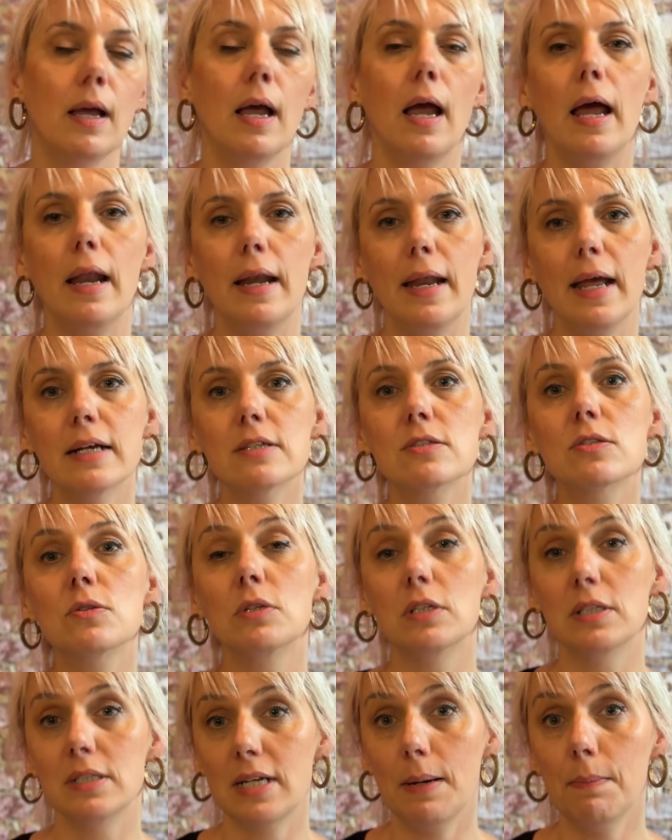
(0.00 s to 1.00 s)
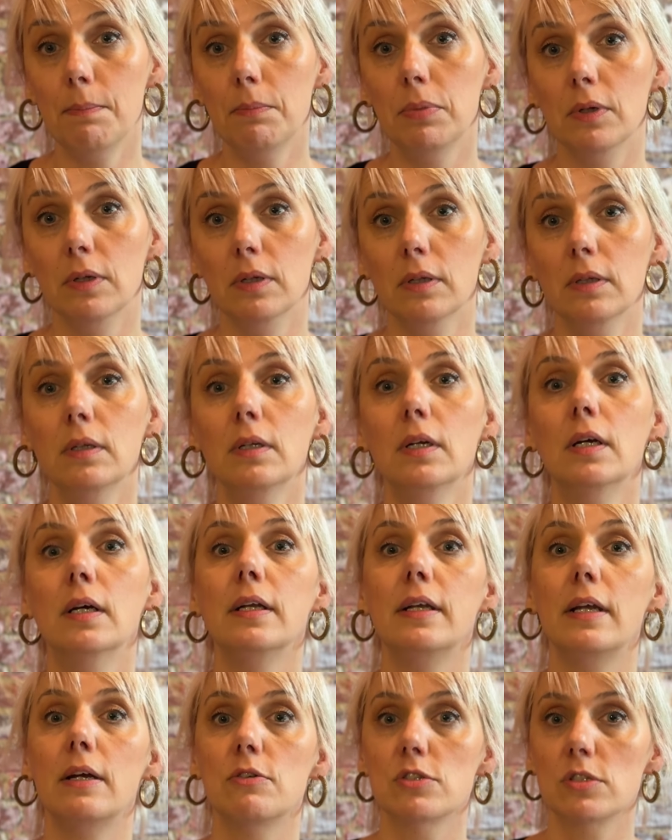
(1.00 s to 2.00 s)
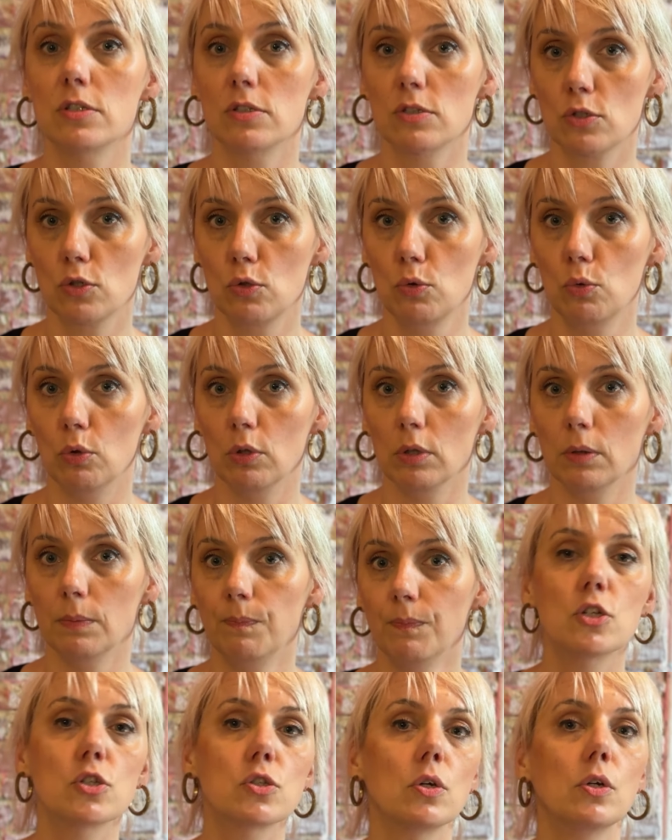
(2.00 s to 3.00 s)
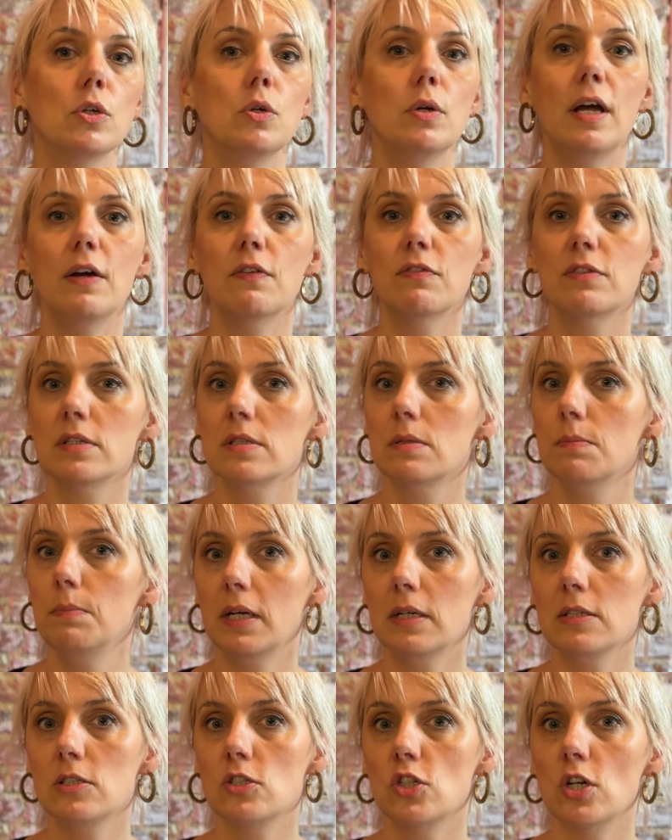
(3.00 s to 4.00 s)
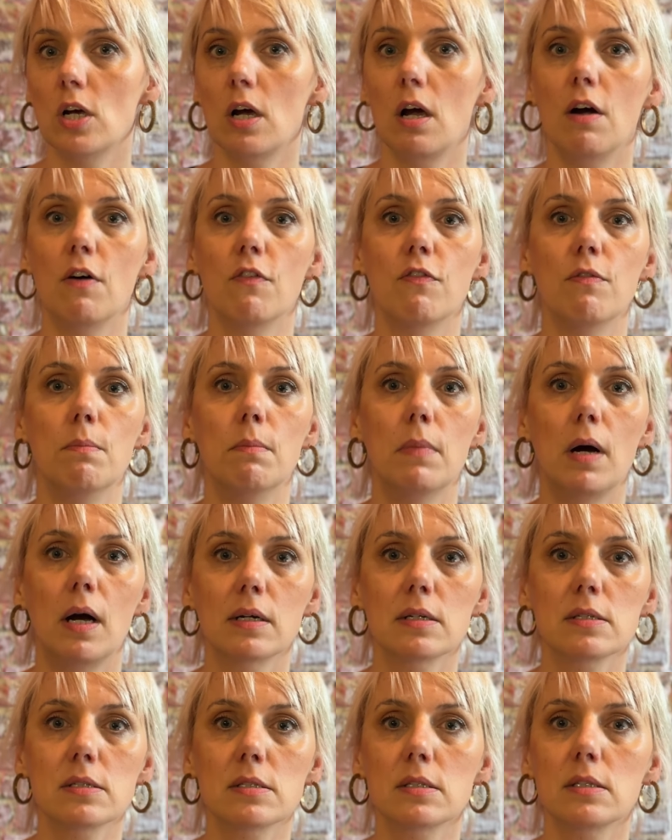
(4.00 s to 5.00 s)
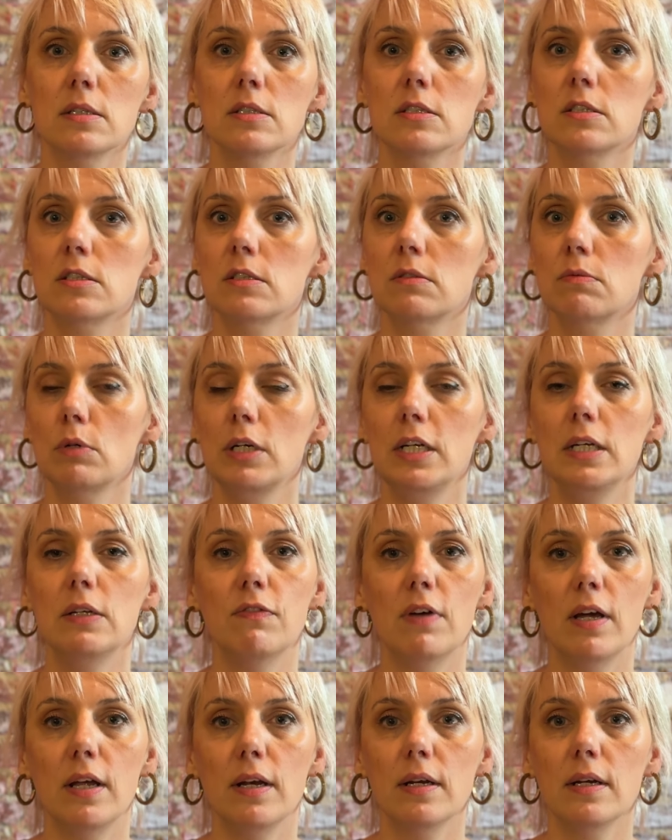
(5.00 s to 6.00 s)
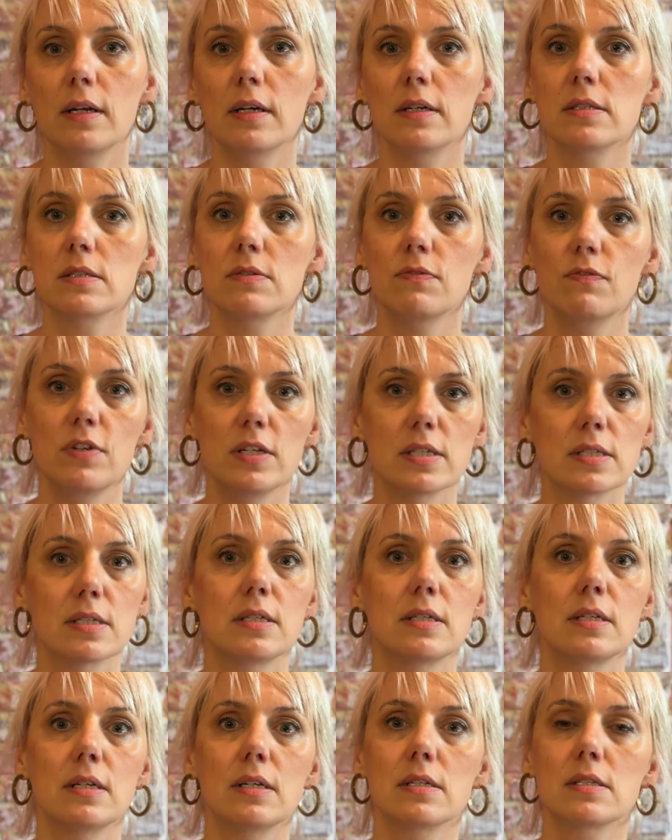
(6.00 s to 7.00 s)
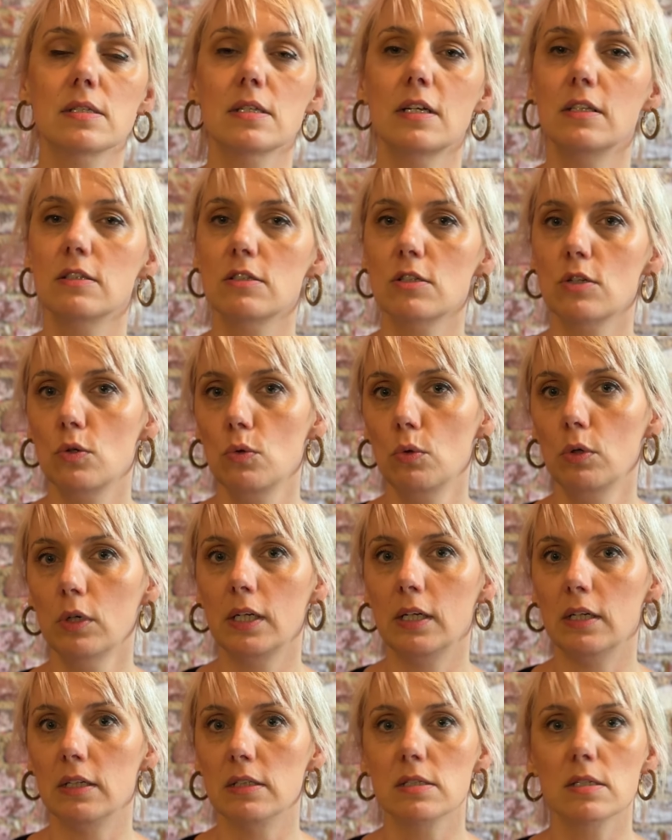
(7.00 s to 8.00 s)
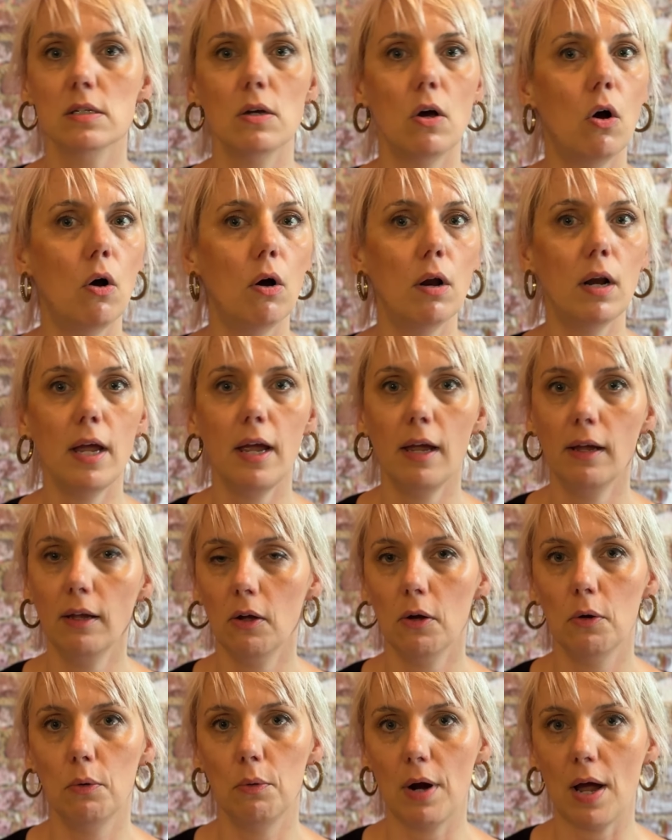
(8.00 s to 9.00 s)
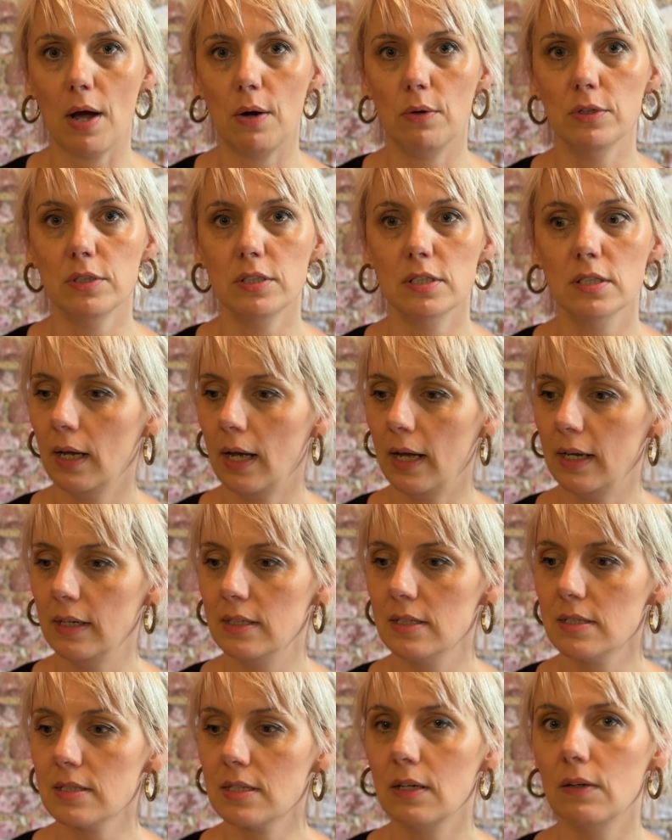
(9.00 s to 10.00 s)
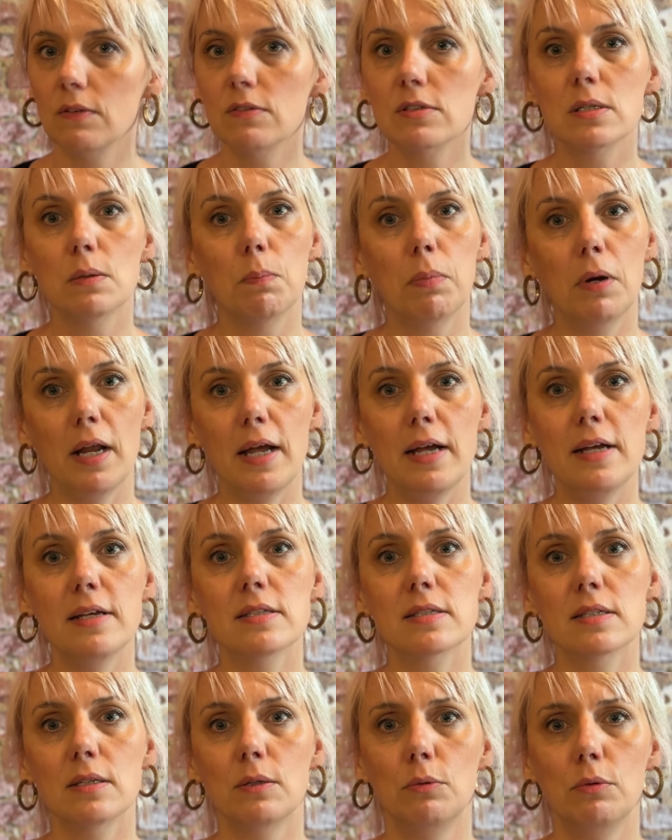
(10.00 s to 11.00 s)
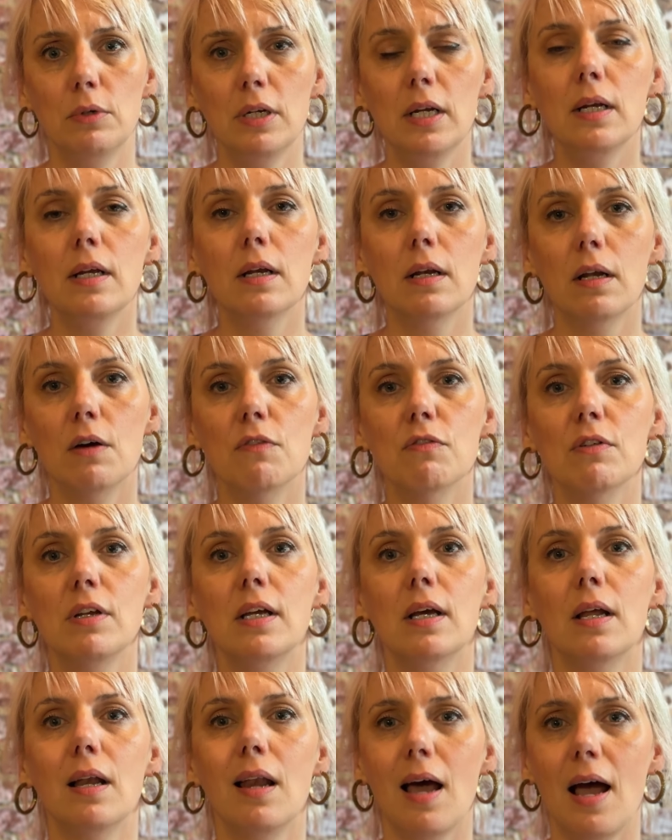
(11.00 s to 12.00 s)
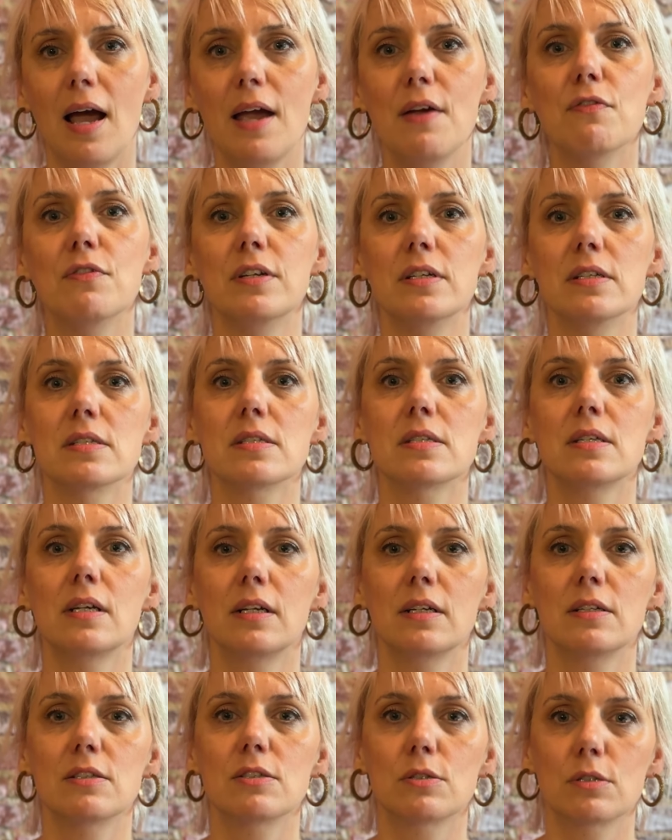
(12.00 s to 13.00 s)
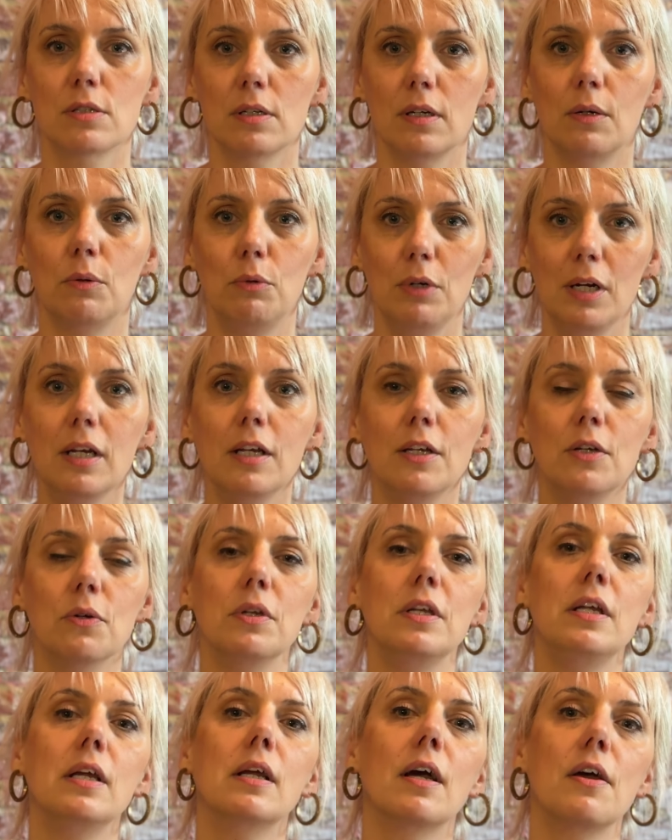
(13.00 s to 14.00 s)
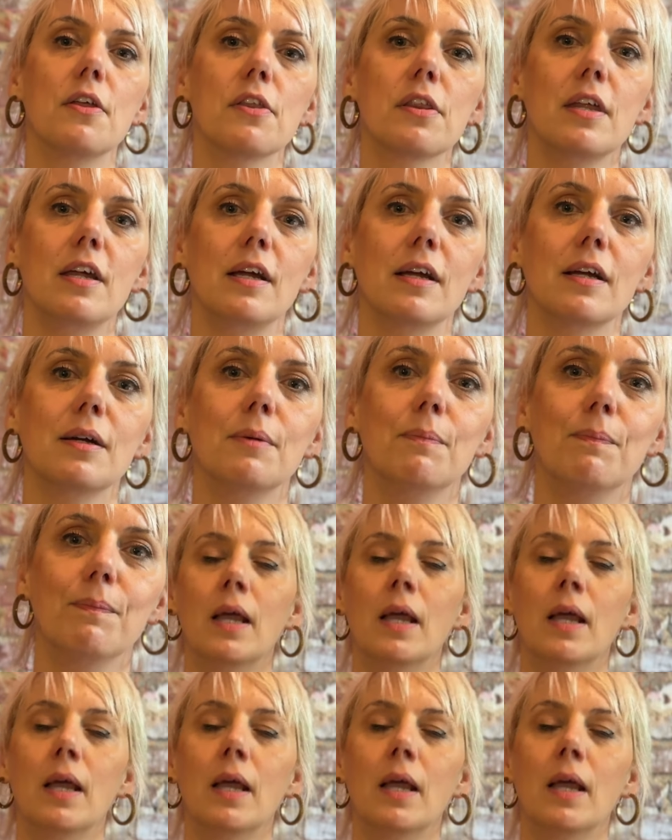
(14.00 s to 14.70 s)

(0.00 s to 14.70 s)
And next to the temple, there is a school. So you have this mixture of monks, street vendors, visitors, and school kids all hanging around. And this gives the place a really lovely aliveness that is really unique, I think.